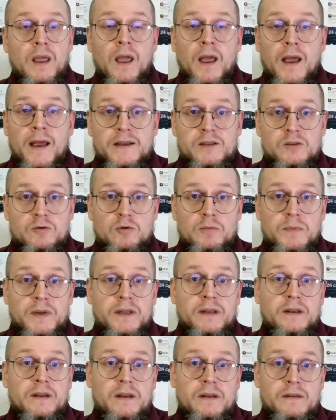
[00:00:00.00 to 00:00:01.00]

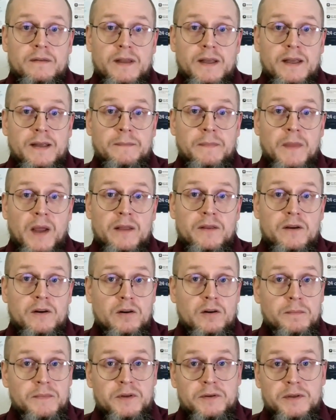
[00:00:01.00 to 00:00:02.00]
assuming the other
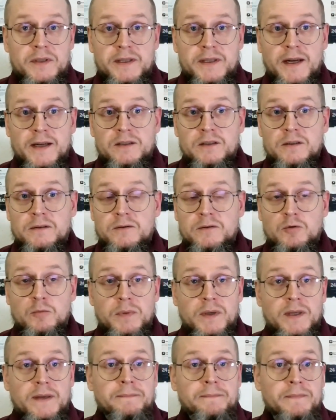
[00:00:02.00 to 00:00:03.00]
communicator to
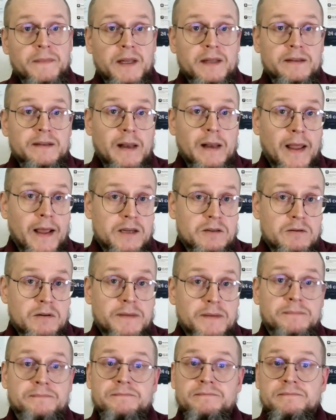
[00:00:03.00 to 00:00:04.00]
be intellectually,